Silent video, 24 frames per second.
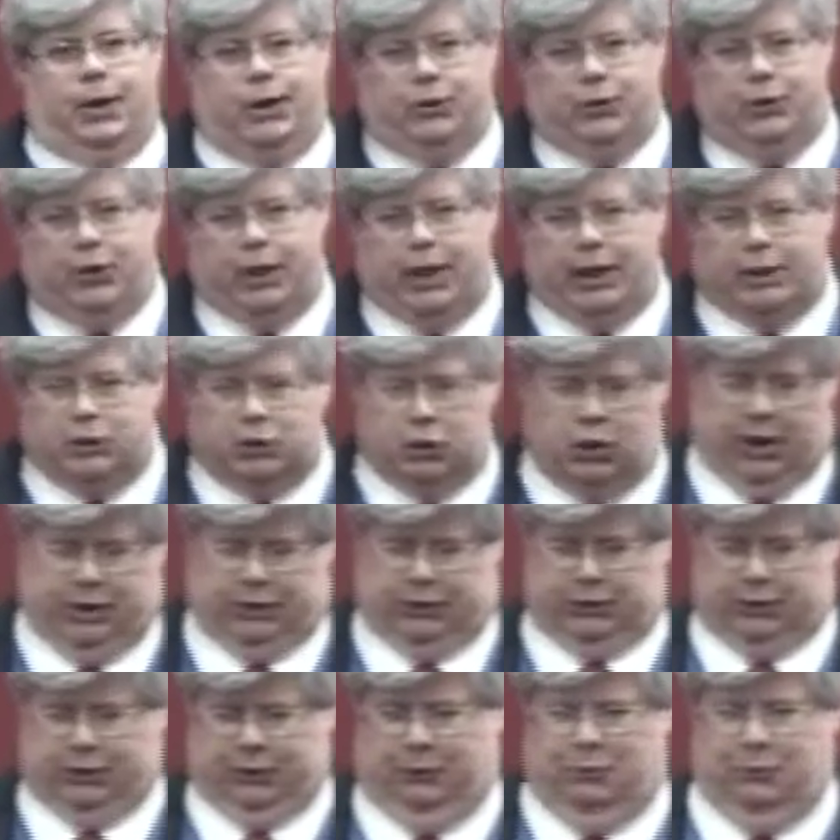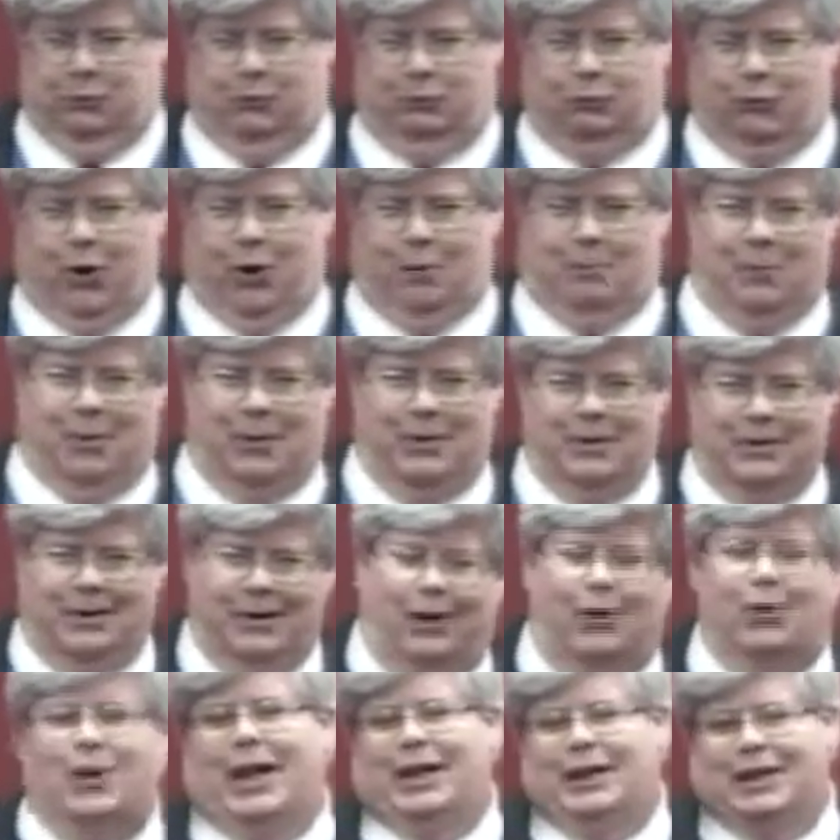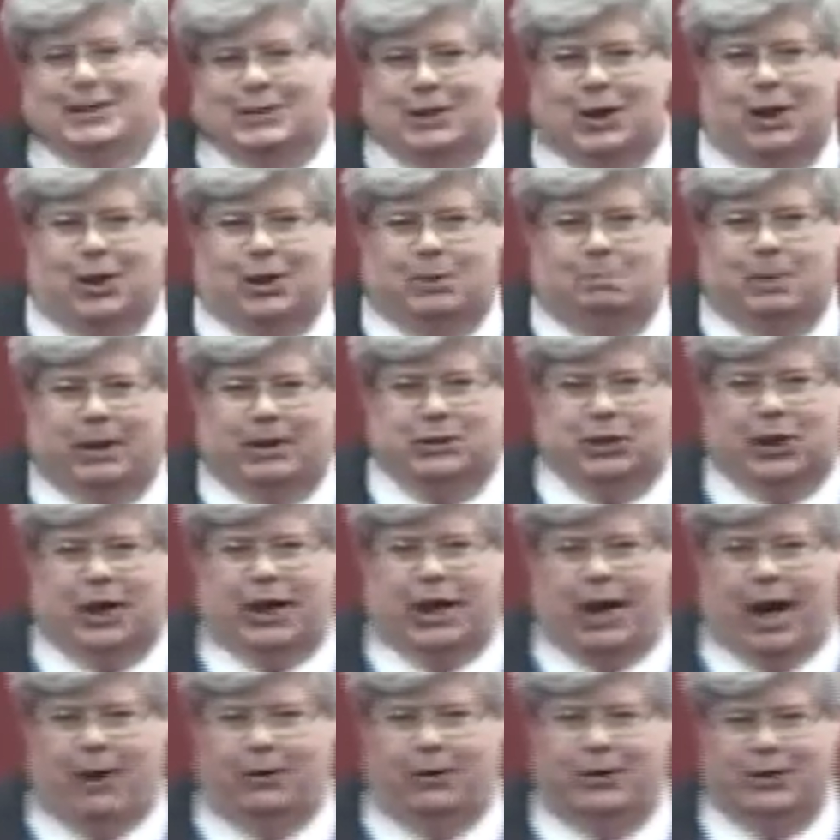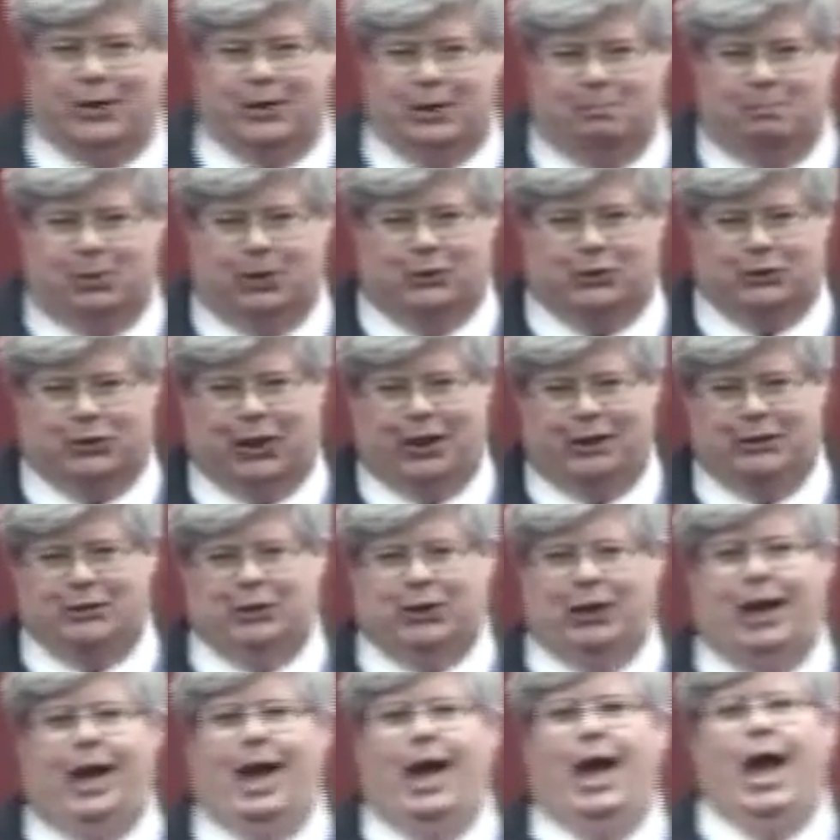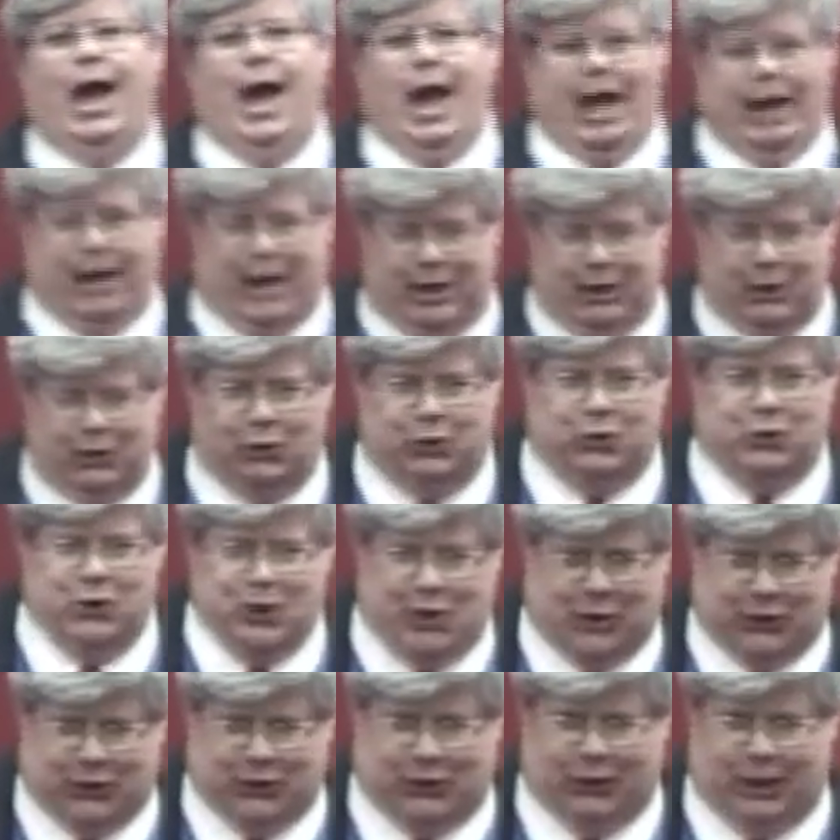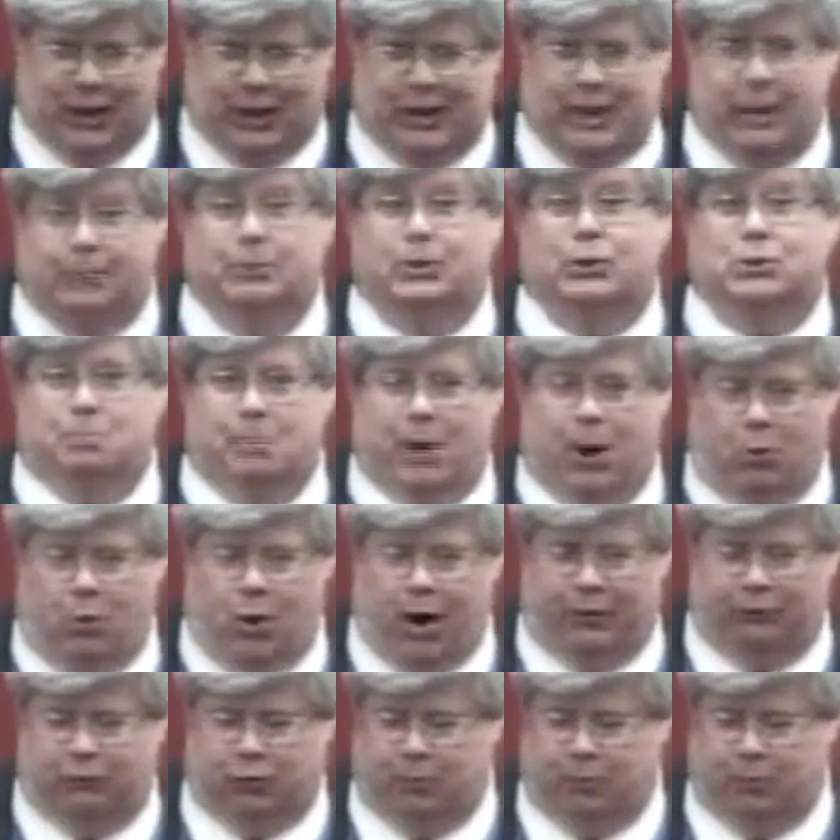The next lesson from, okay, that's not the best Kit Harington impersonation, and I'd look nothing like him, as my wife